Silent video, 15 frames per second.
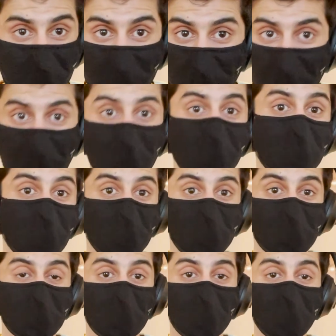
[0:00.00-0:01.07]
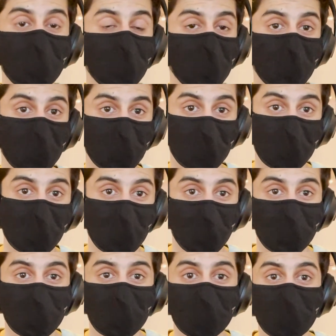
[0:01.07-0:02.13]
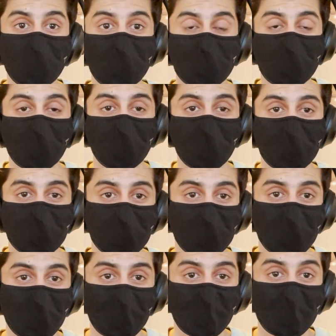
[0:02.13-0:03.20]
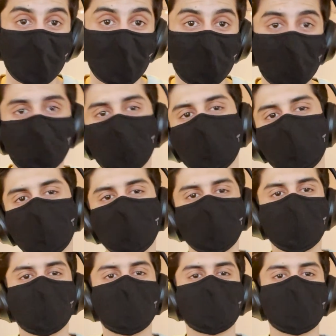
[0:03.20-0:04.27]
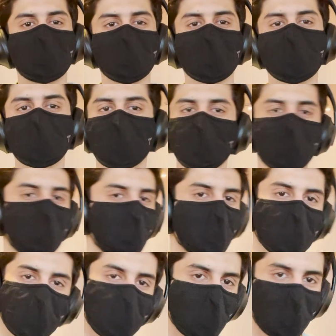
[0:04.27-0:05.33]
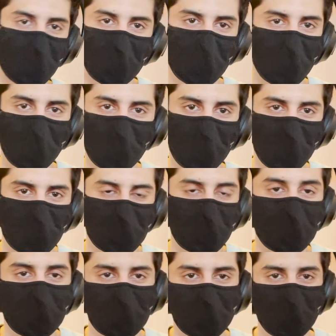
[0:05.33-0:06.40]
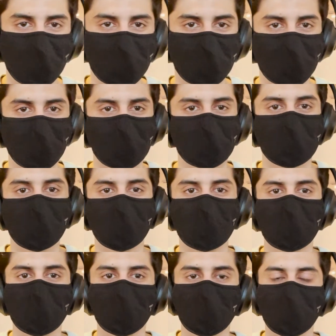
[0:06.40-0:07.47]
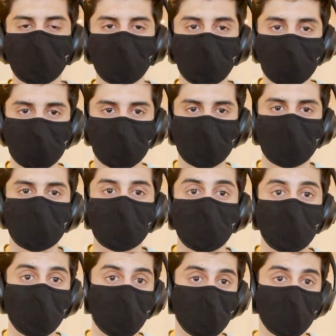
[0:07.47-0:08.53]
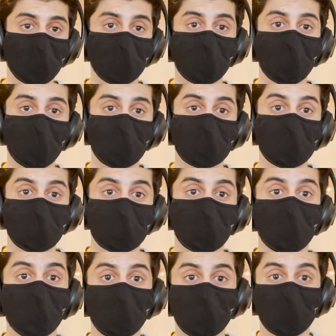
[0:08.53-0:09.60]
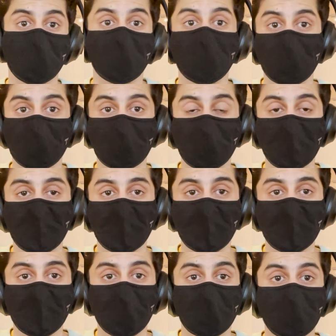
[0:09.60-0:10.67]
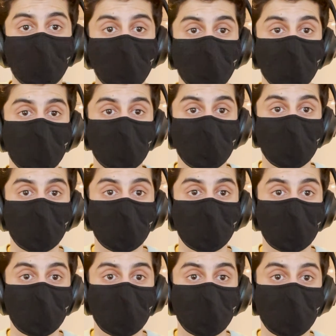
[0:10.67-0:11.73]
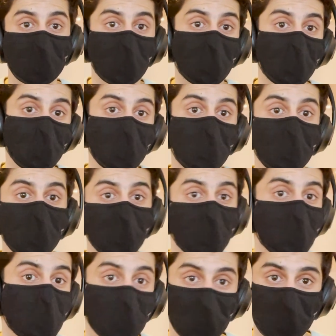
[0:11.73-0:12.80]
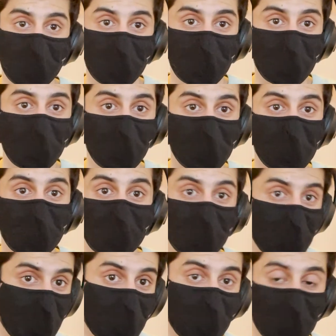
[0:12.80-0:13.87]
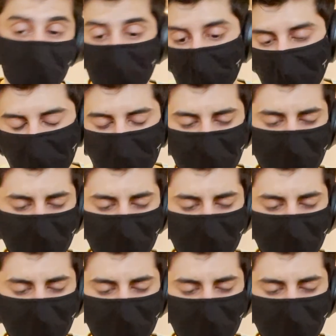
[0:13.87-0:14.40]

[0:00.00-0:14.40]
really huge number, 108 cars. It's not that huge compared to like many other cities, but the thing is you need to consider the amount of cars which are on the road and how many the amount of population in the country, in the city as well.